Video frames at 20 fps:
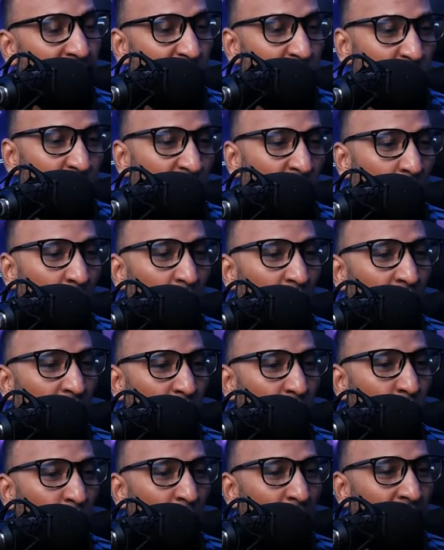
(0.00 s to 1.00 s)
extra time. We only
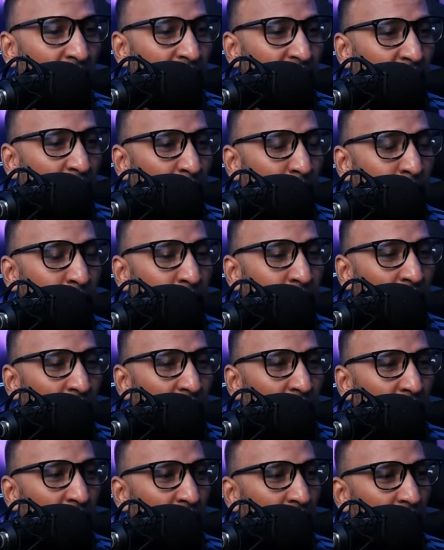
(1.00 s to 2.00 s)
have 3 minutes left.
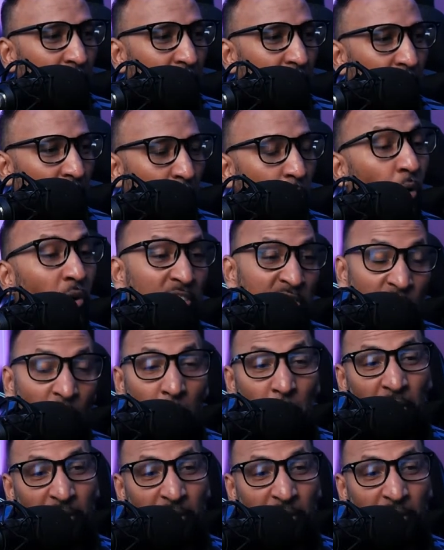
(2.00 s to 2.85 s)
No, it's not